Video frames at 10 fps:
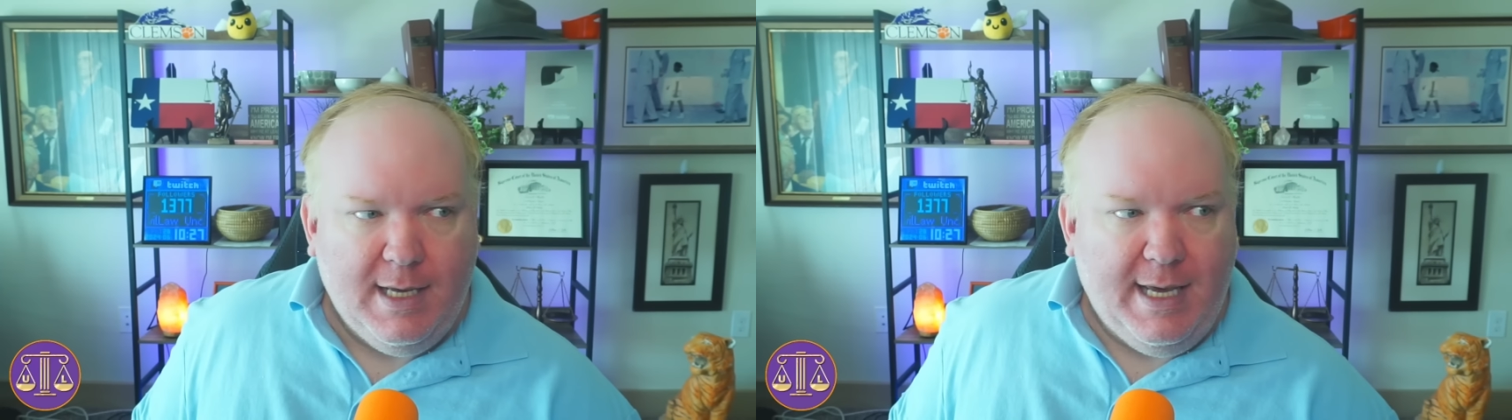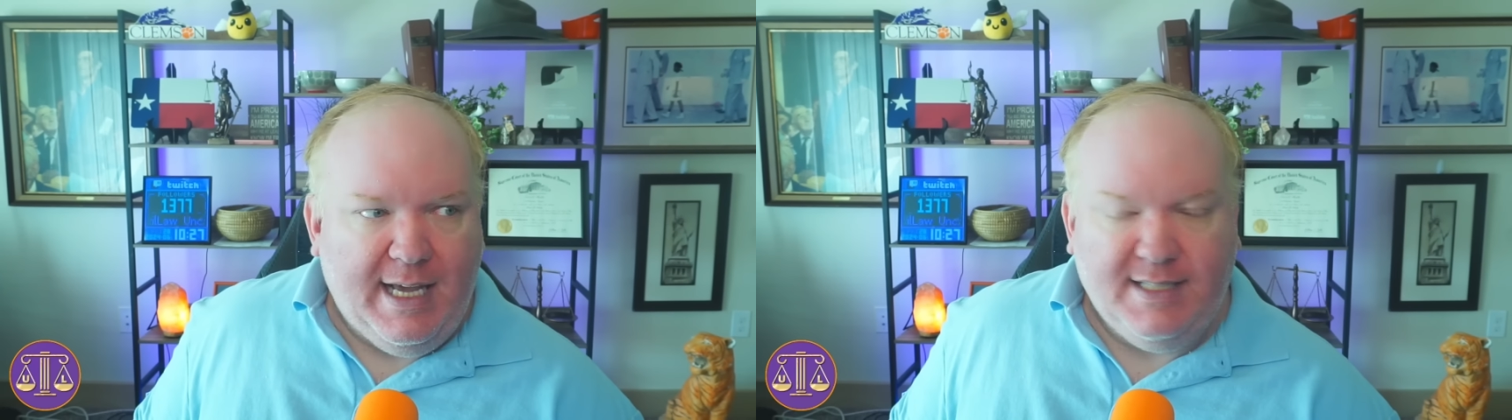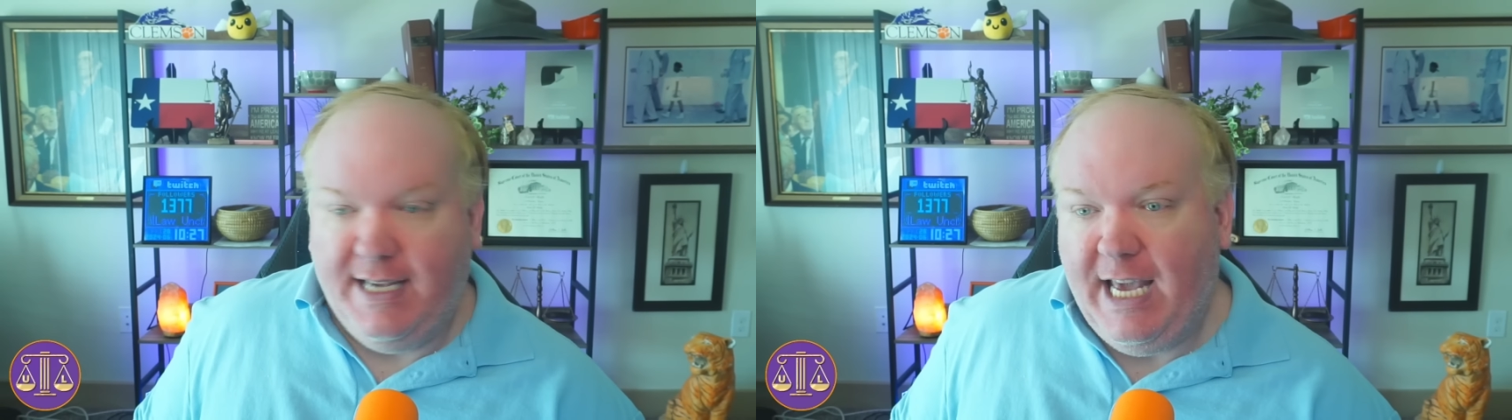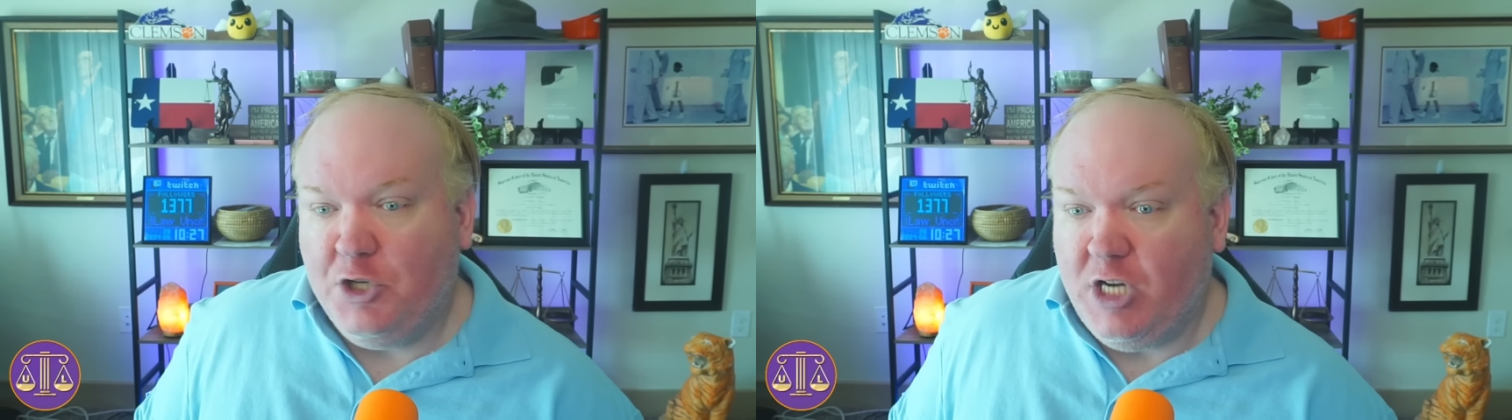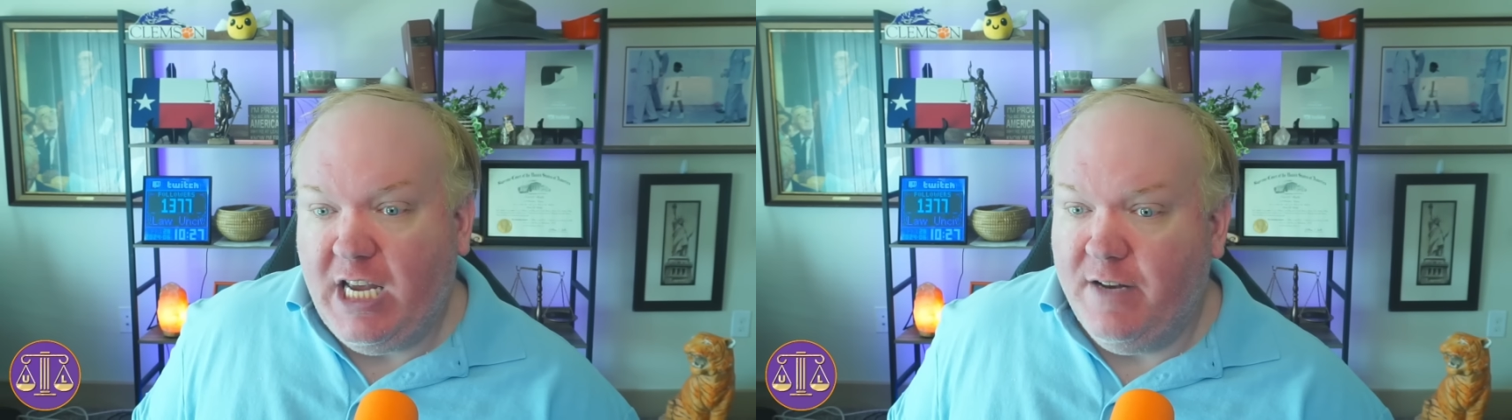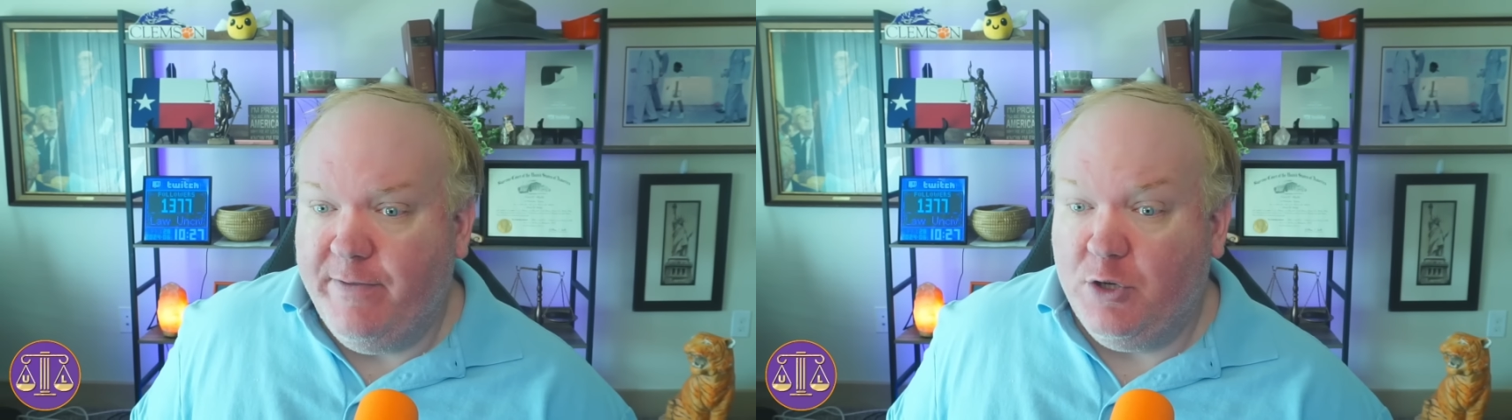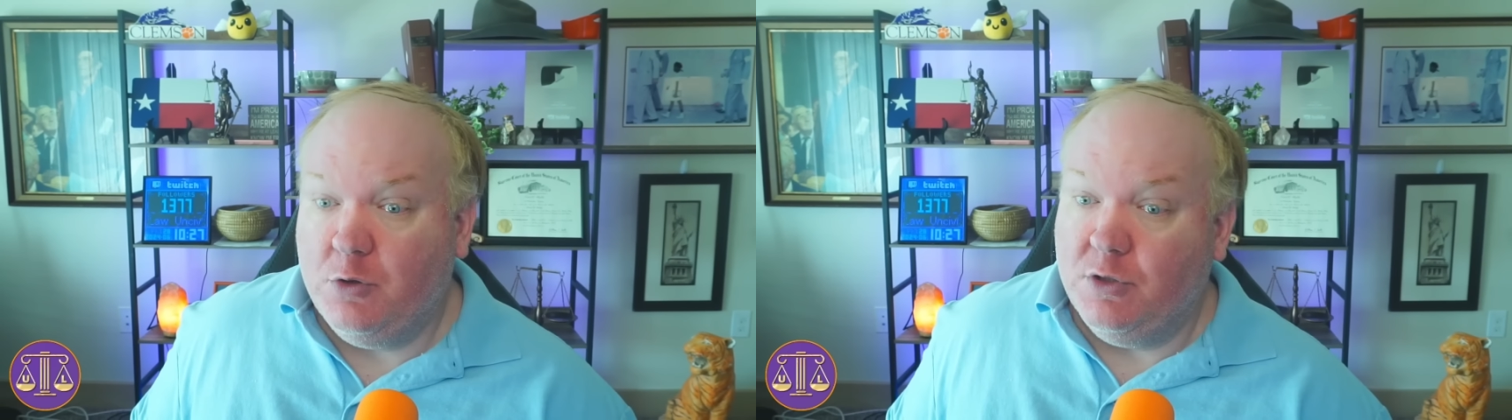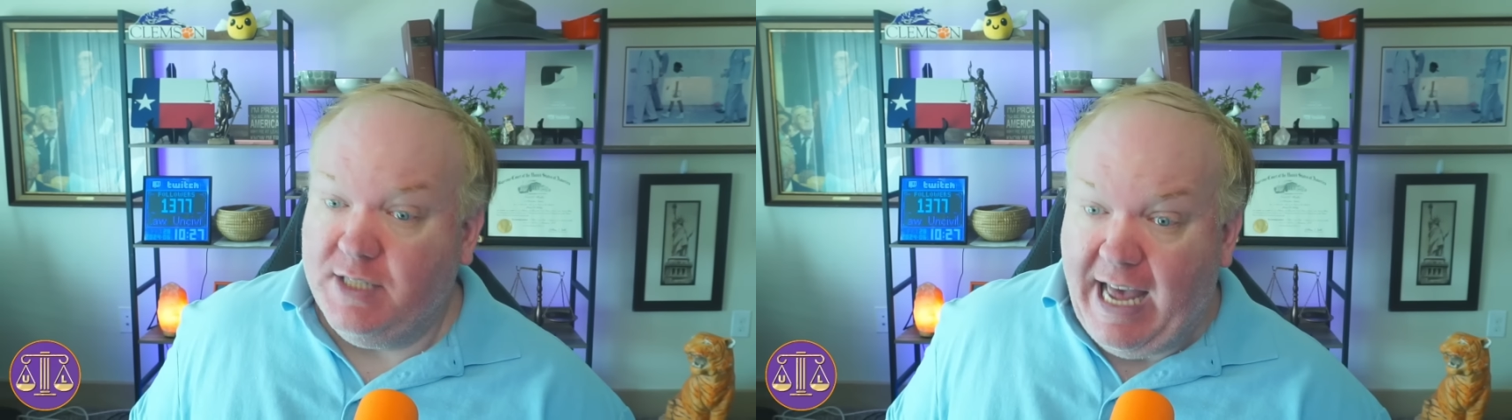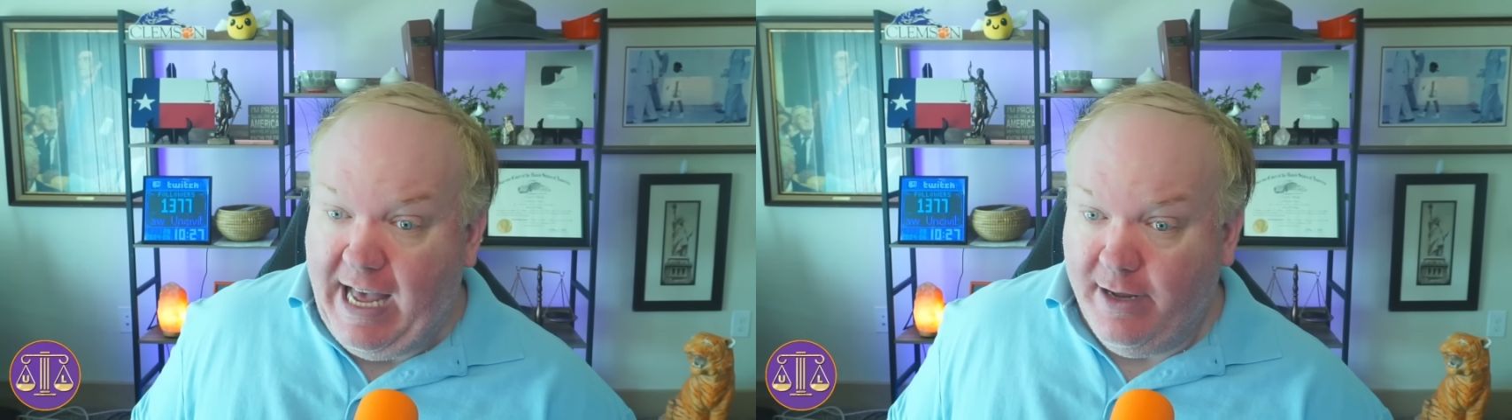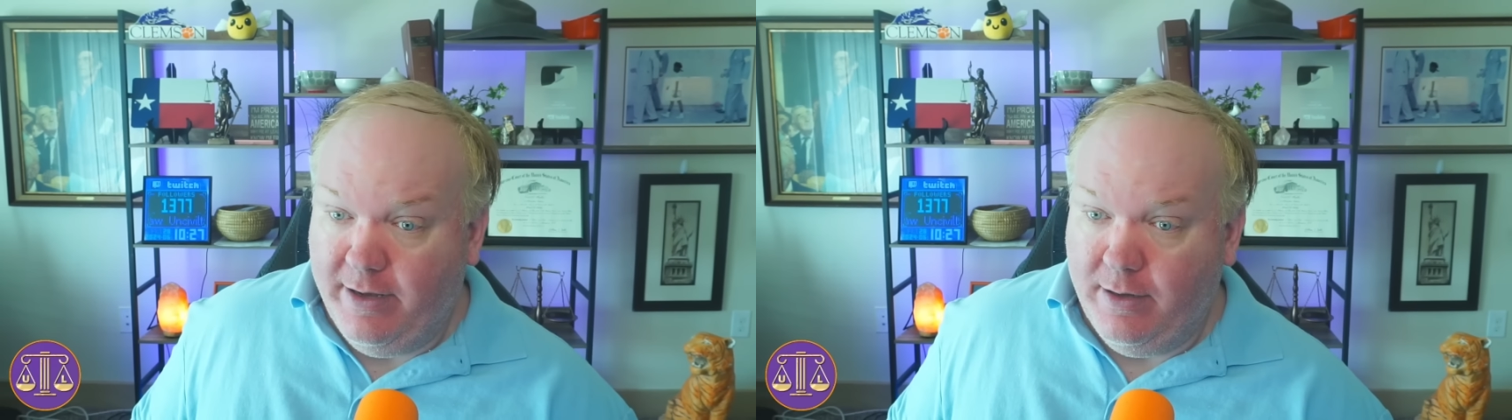is each individual
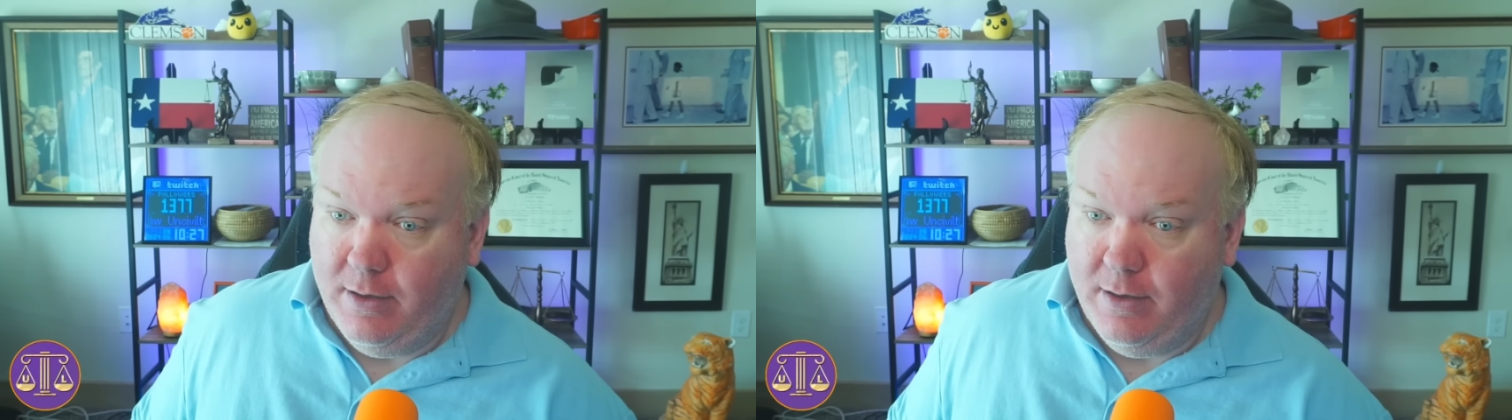stack.